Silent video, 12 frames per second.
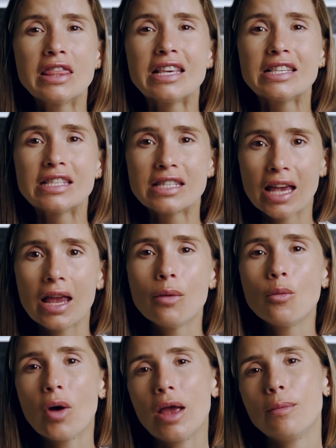The
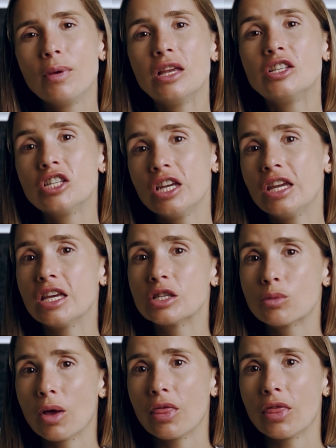same way being cheeky
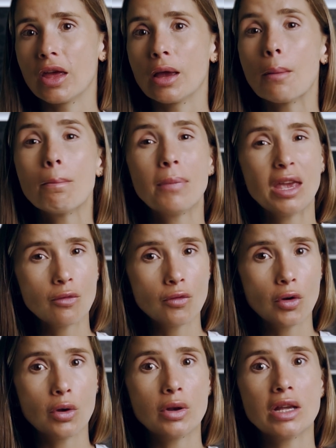is one thing, being
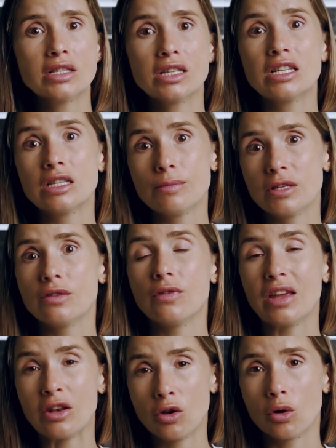rude is a
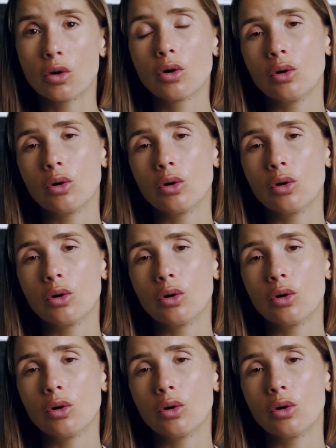dismissive and not